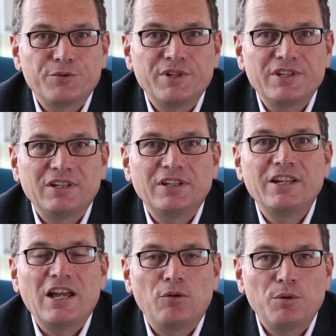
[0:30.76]
very
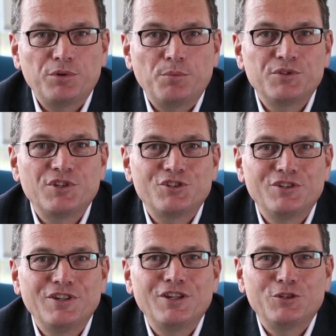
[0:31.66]
critical in our
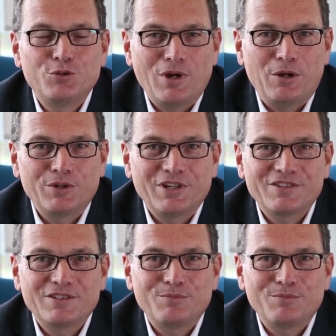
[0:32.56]
proposition to our